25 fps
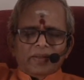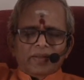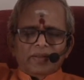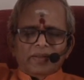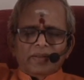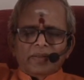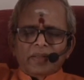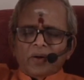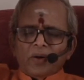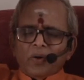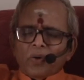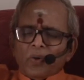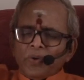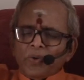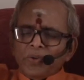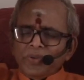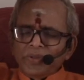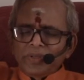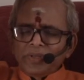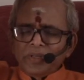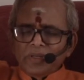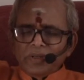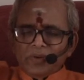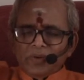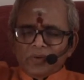The
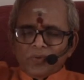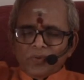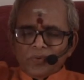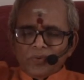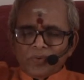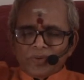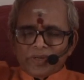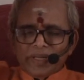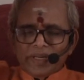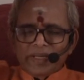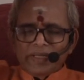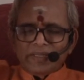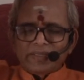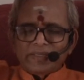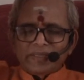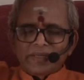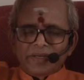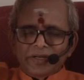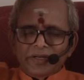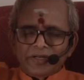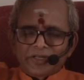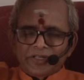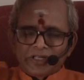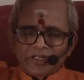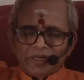original root is
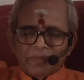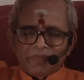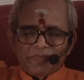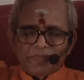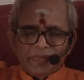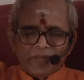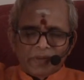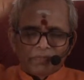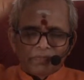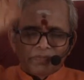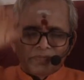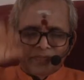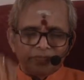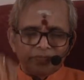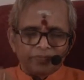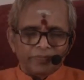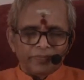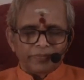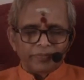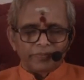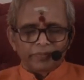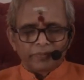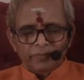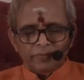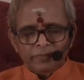Nishabdam.
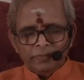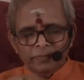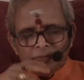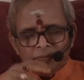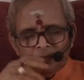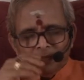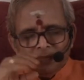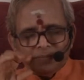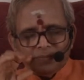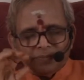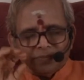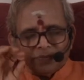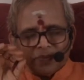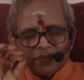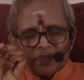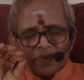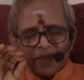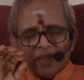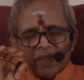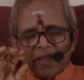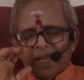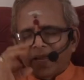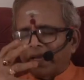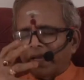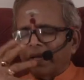
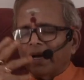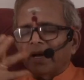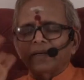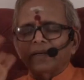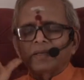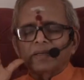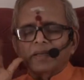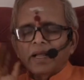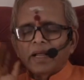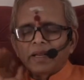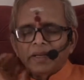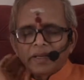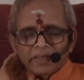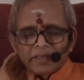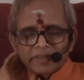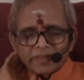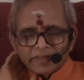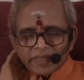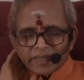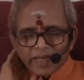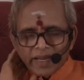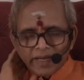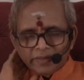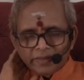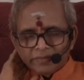I can't
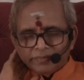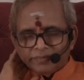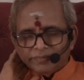understand.